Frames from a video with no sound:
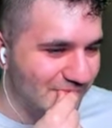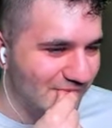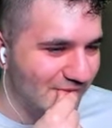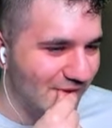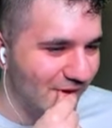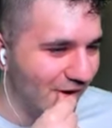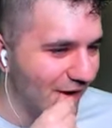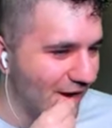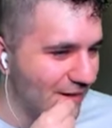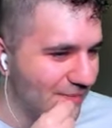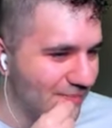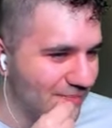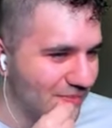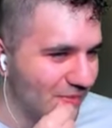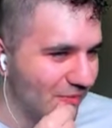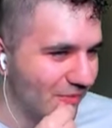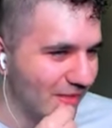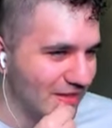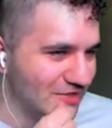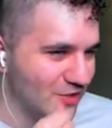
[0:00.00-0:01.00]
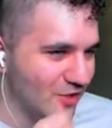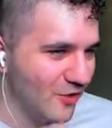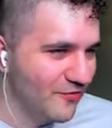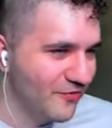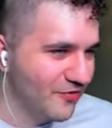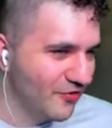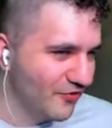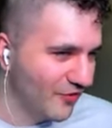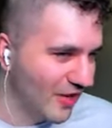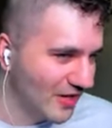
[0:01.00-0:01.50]
All right. Let's go in
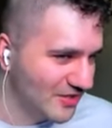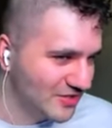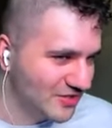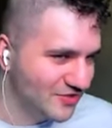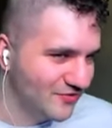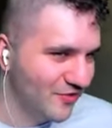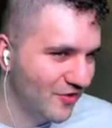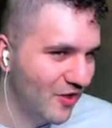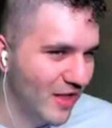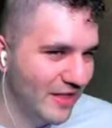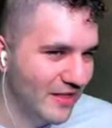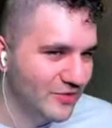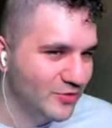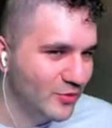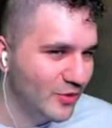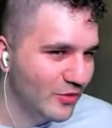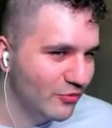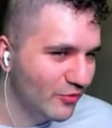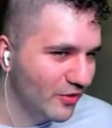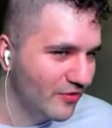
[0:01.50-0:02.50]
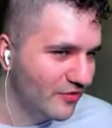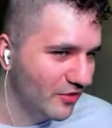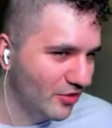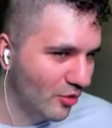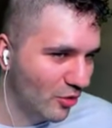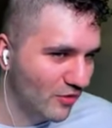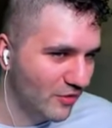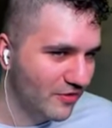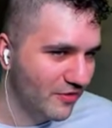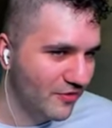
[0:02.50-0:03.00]
for Vraska's Fall. At least we'll get rid of the
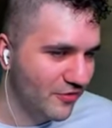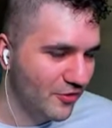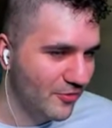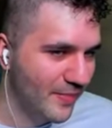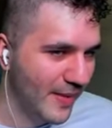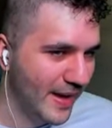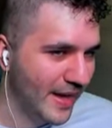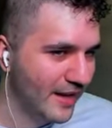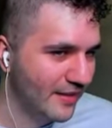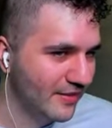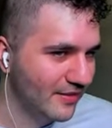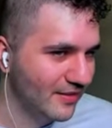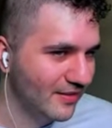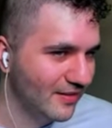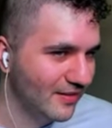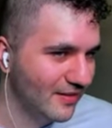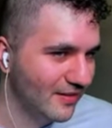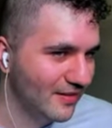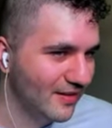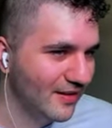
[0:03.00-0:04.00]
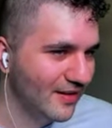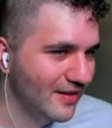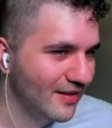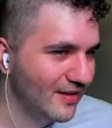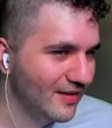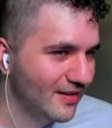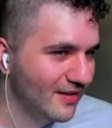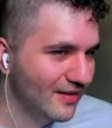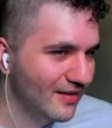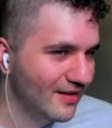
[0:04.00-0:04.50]
Loran of the Third Path.
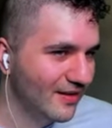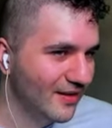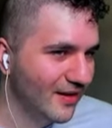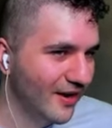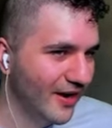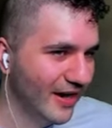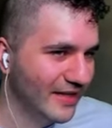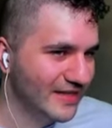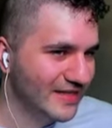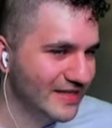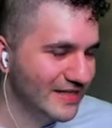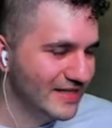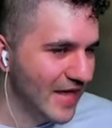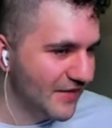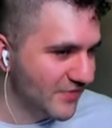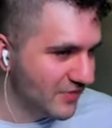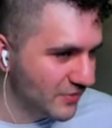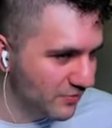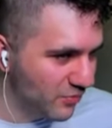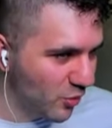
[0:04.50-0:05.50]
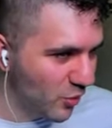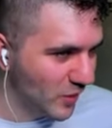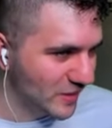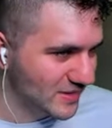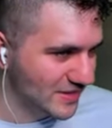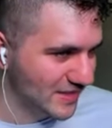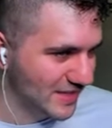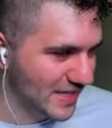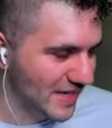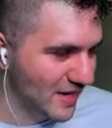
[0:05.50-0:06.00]
All right. Seven
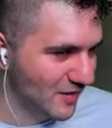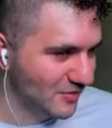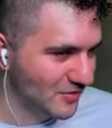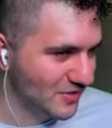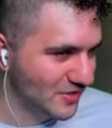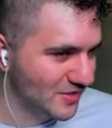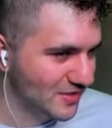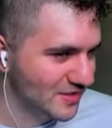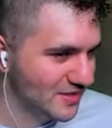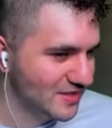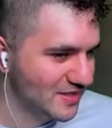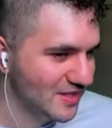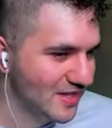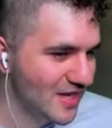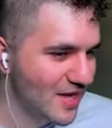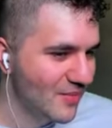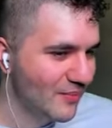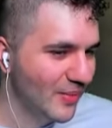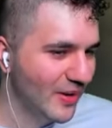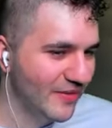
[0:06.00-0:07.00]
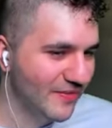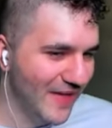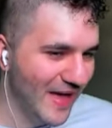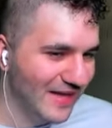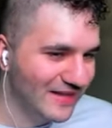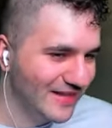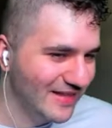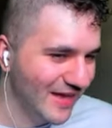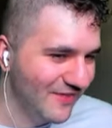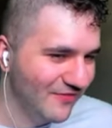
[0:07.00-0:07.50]
poison counters. But
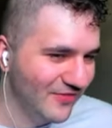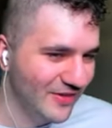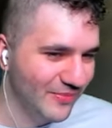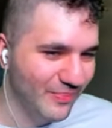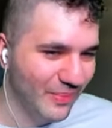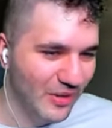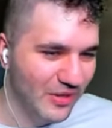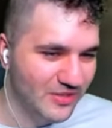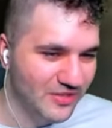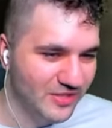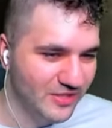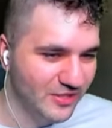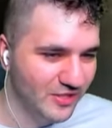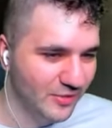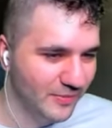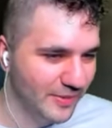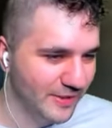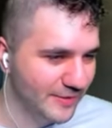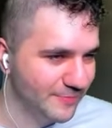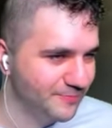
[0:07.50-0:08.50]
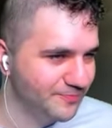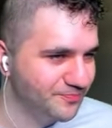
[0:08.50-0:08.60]
that definitely burns a little bit.